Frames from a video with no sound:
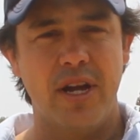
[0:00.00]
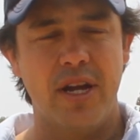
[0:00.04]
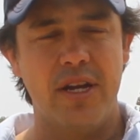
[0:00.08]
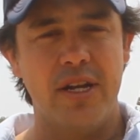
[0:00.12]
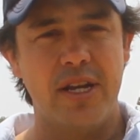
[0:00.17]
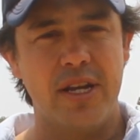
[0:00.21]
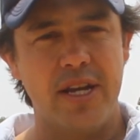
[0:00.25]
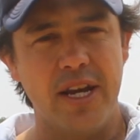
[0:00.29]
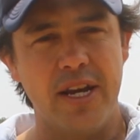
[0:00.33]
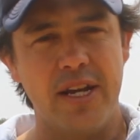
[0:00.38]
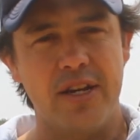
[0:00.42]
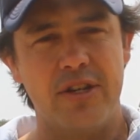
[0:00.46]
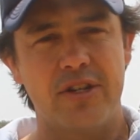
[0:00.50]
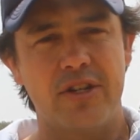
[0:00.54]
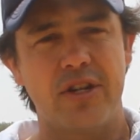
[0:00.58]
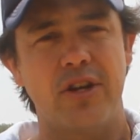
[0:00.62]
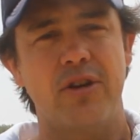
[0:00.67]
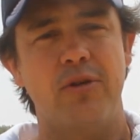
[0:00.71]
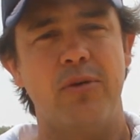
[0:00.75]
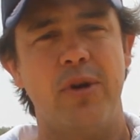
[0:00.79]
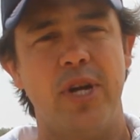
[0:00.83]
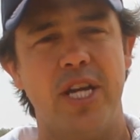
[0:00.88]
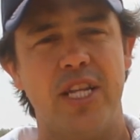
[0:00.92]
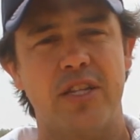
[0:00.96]
you're getting
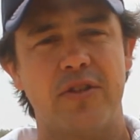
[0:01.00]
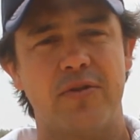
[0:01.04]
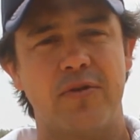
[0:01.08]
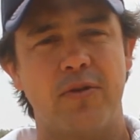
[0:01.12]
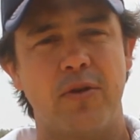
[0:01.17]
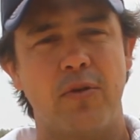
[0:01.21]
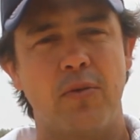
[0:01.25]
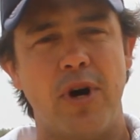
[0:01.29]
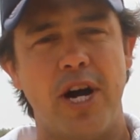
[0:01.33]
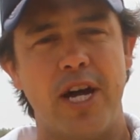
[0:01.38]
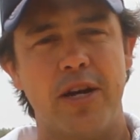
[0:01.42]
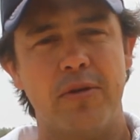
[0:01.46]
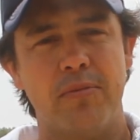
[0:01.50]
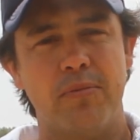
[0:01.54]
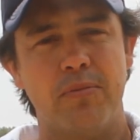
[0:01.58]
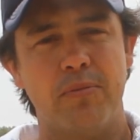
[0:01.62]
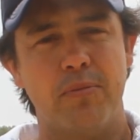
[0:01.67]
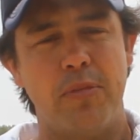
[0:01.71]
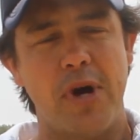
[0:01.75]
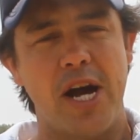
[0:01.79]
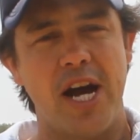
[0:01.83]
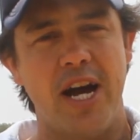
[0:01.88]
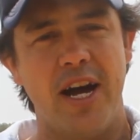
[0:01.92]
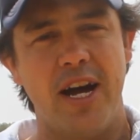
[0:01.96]
2 hits for 1
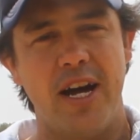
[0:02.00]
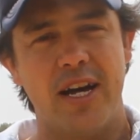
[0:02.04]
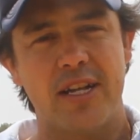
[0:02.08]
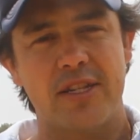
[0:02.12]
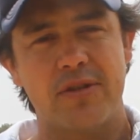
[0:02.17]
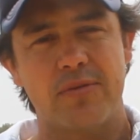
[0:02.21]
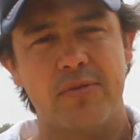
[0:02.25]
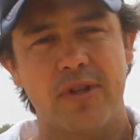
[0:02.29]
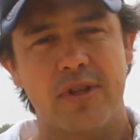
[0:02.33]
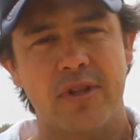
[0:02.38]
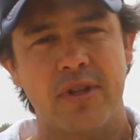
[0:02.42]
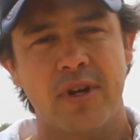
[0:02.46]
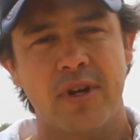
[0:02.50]
pass with